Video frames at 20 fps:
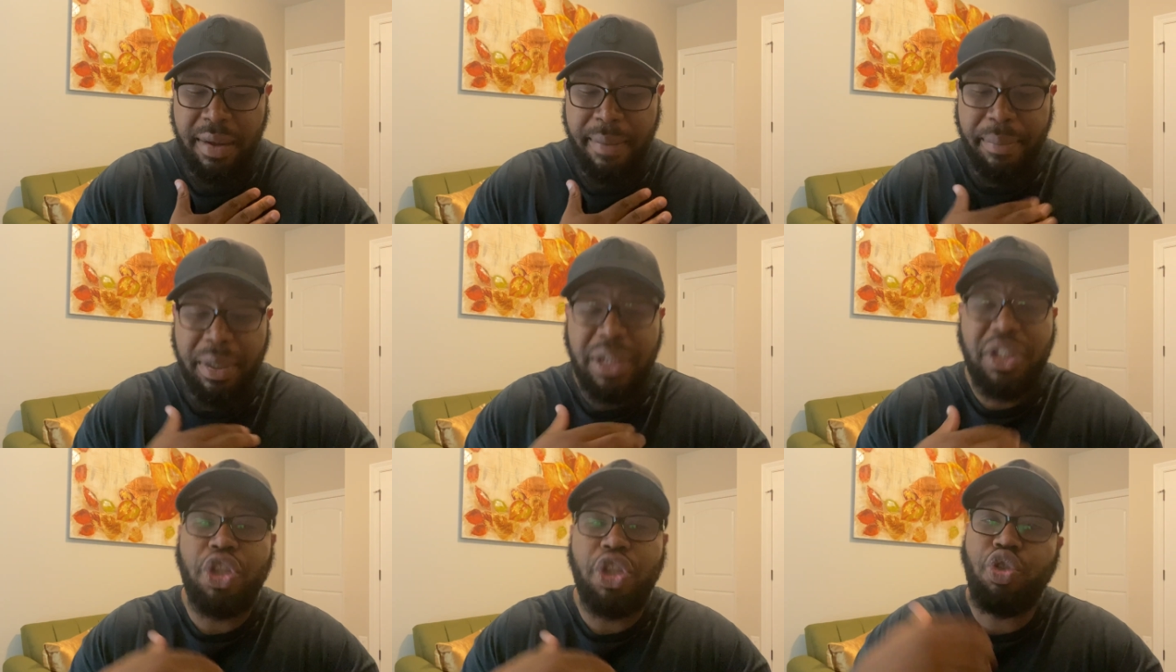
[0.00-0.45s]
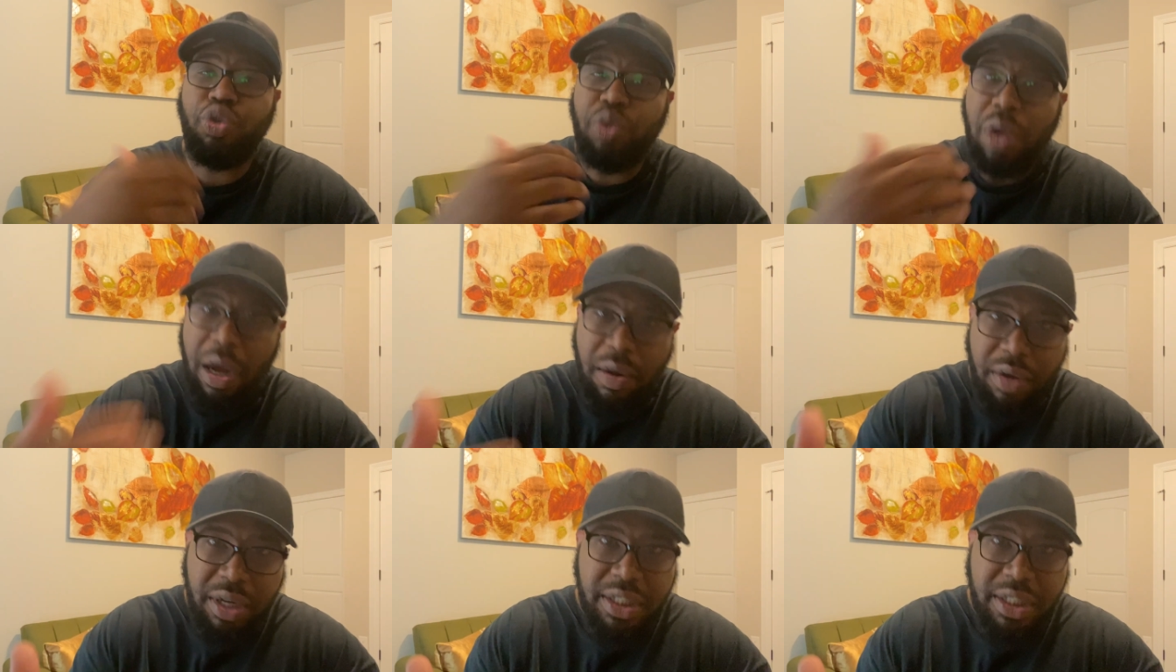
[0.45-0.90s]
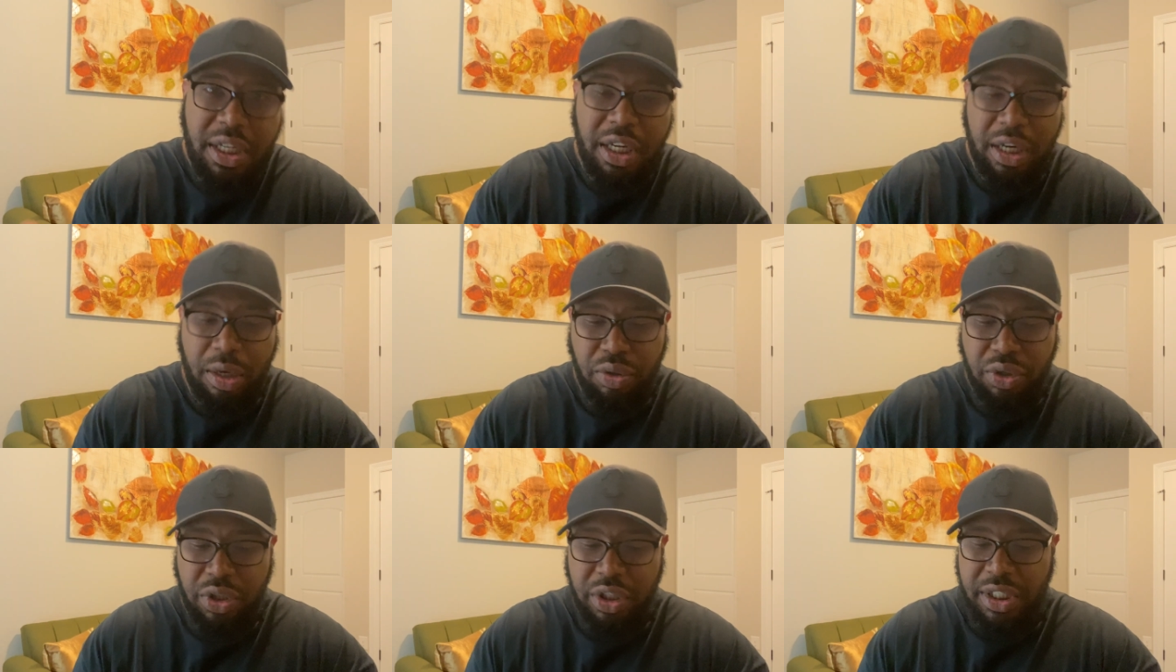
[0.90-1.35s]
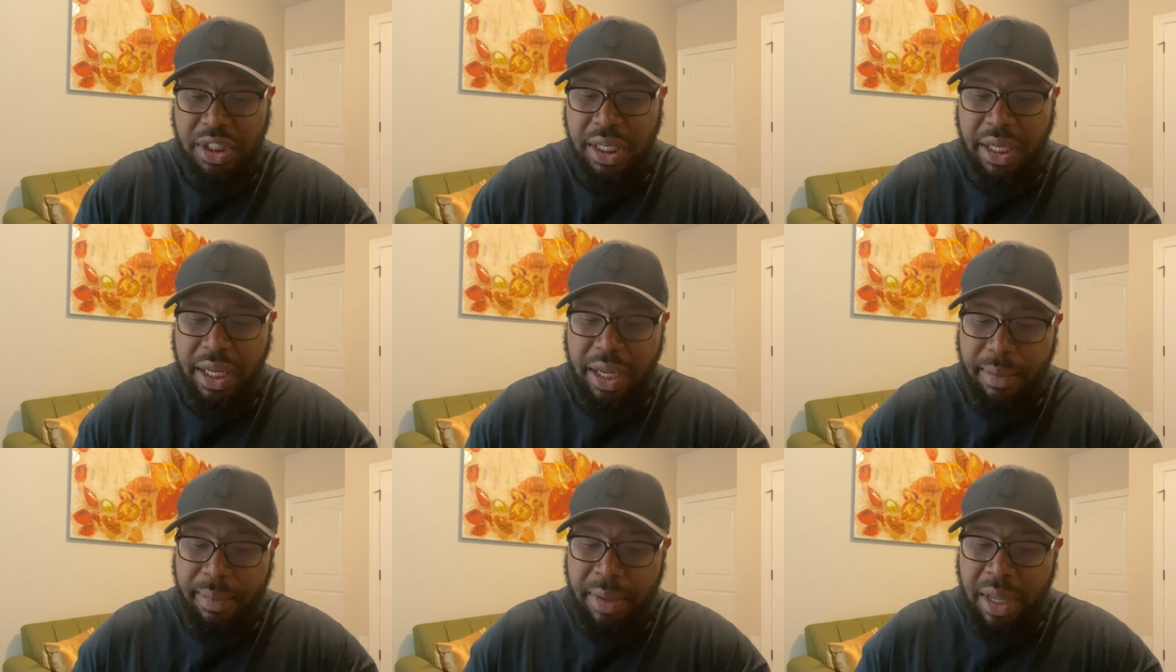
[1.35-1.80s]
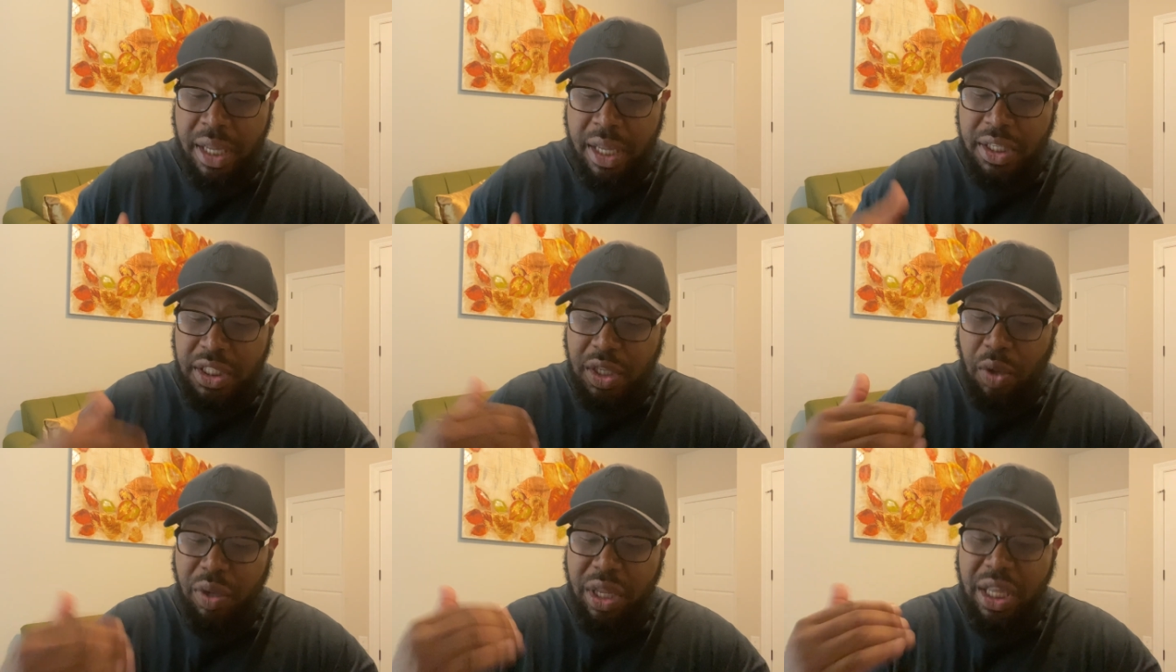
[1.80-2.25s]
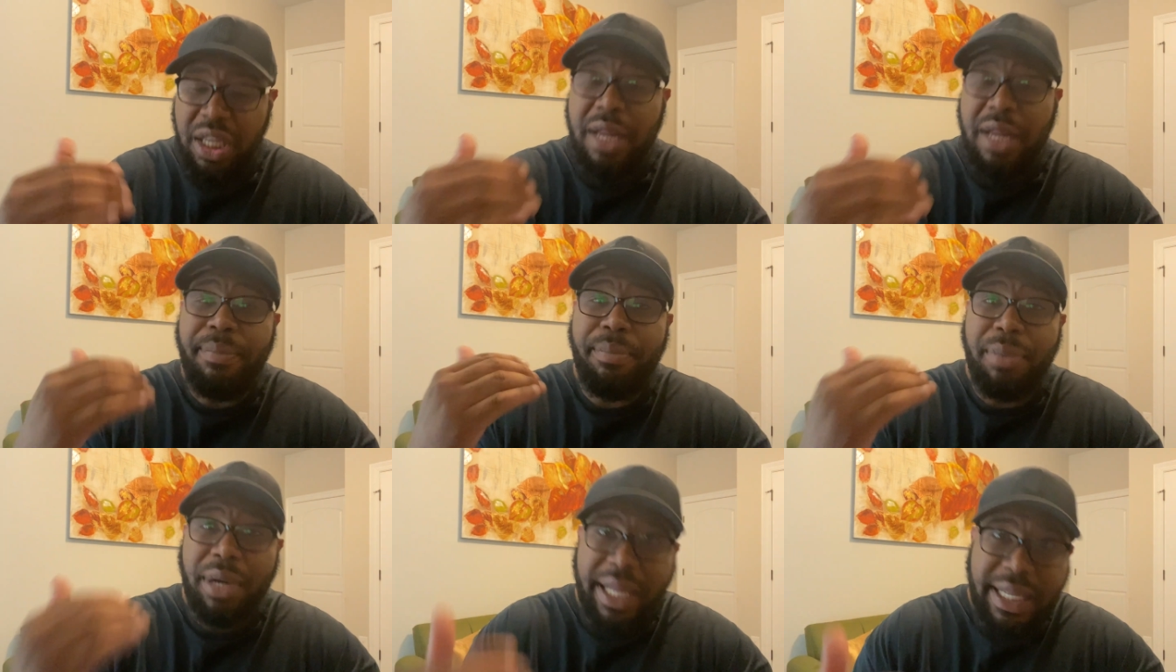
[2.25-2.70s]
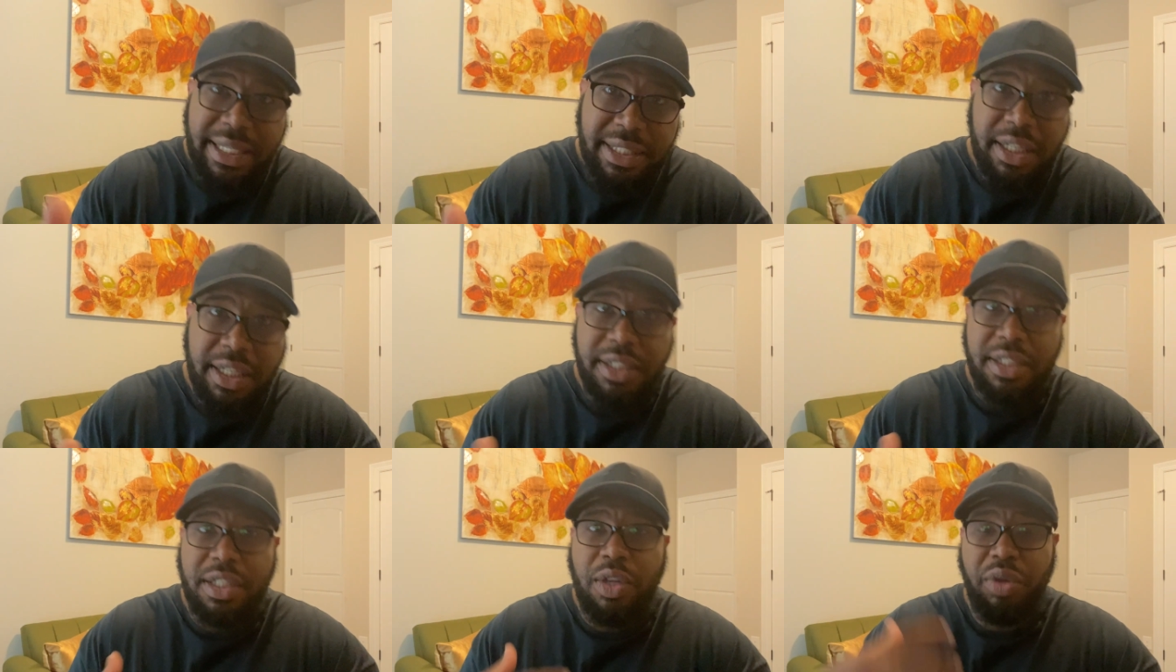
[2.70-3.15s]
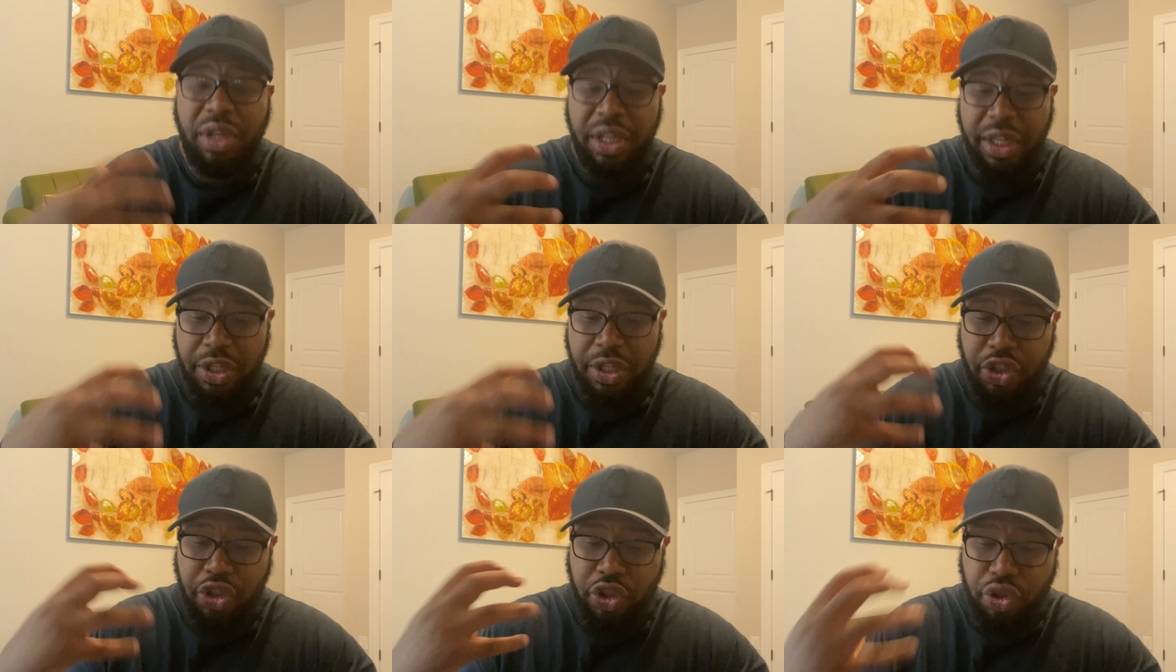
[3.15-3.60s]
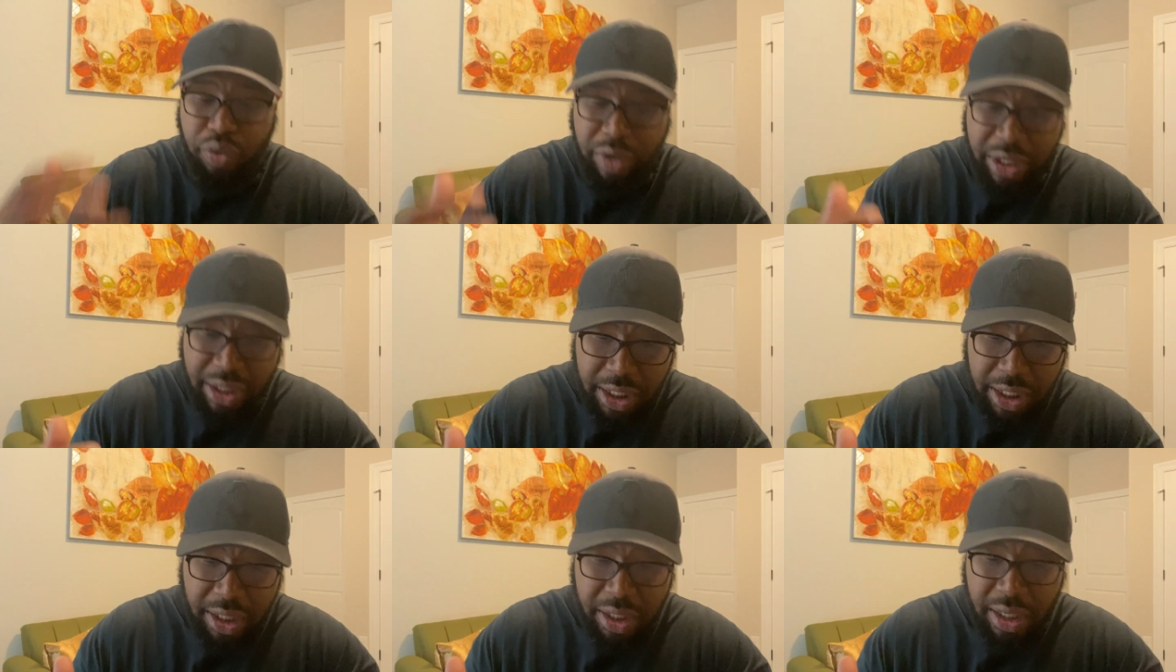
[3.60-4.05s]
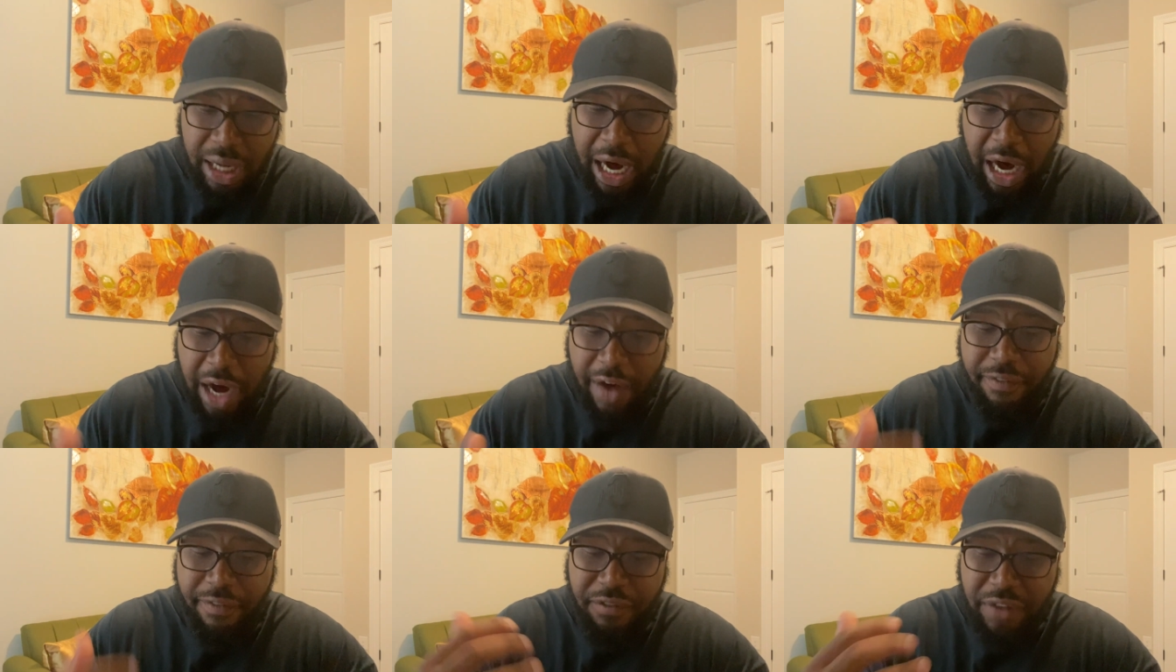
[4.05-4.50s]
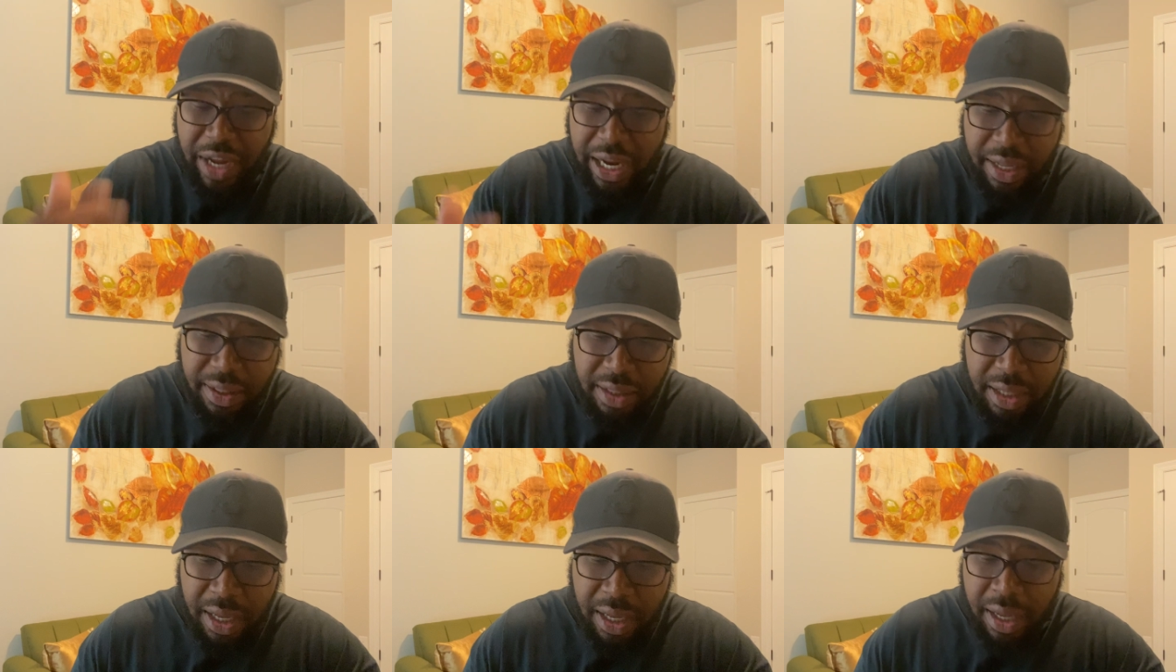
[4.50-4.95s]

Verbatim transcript: but to draw us closer to Him so He can bless us, so He can strengthen our faith.